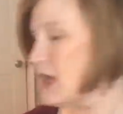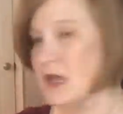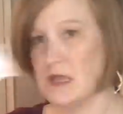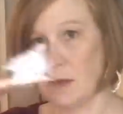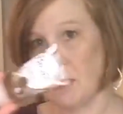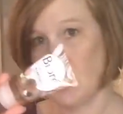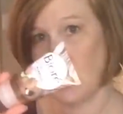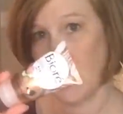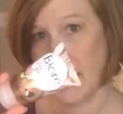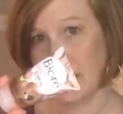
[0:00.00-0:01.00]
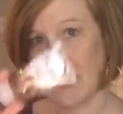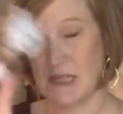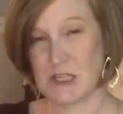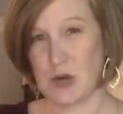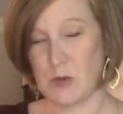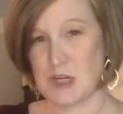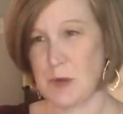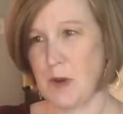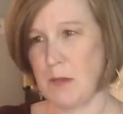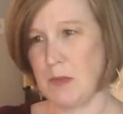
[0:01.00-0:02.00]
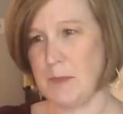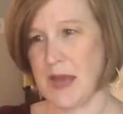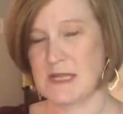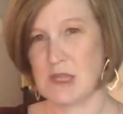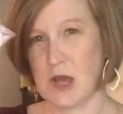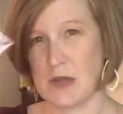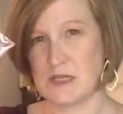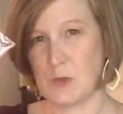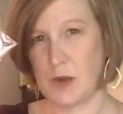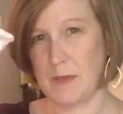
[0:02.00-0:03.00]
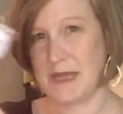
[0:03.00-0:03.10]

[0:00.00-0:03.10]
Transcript: the Biore cleanser, which I'll probably pass on to one of my